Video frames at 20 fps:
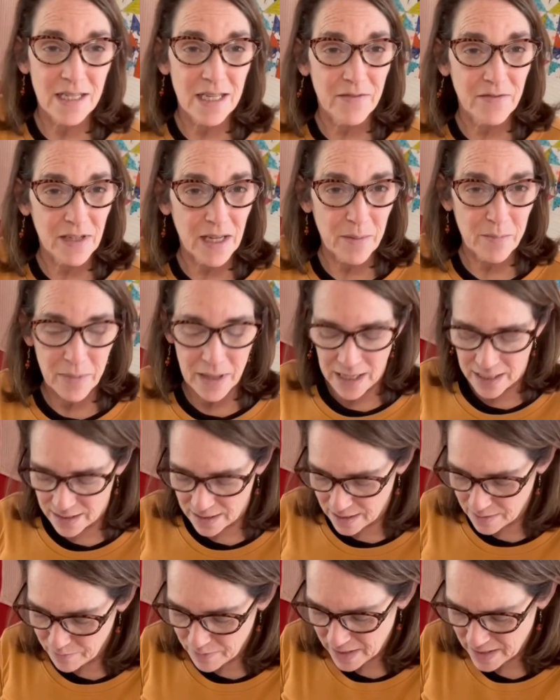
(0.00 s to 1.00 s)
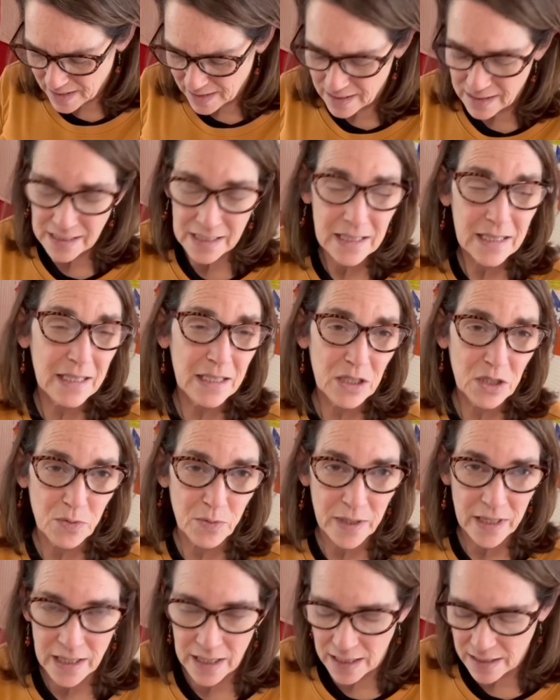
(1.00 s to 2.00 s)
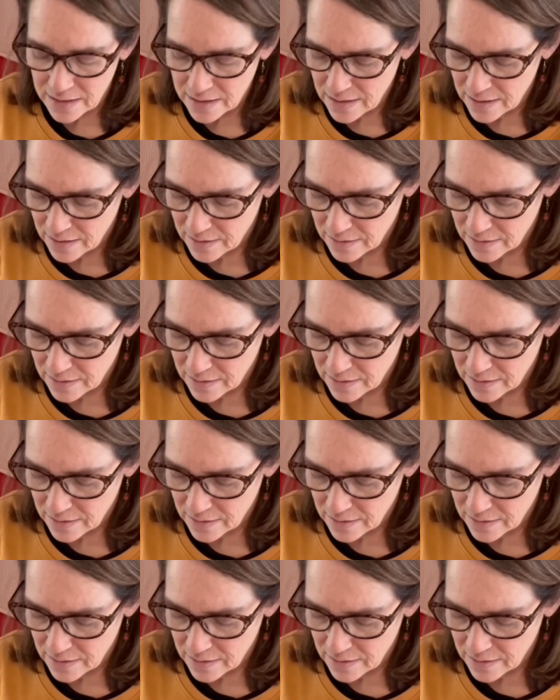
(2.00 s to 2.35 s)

have to get planted basically each weekend.